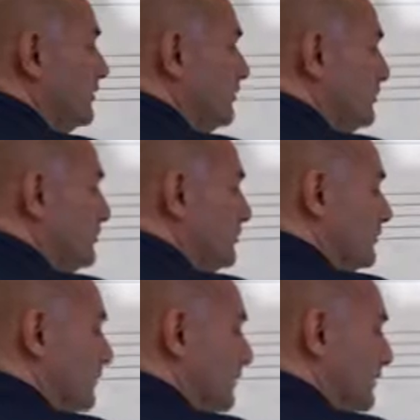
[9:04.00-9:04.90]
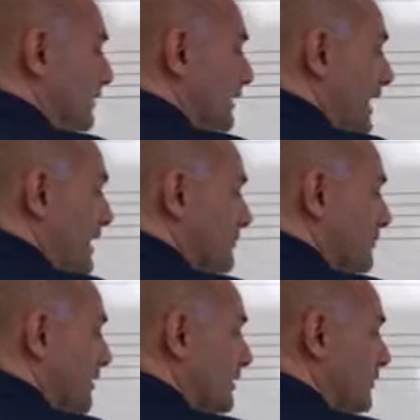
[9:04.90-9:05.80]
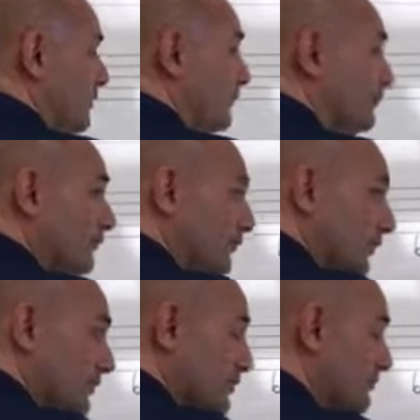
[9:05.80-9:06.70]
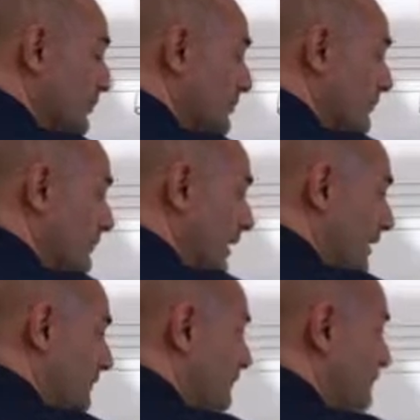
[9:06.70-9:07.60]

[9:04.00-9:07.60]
you go to the last one or the furthest one to the right.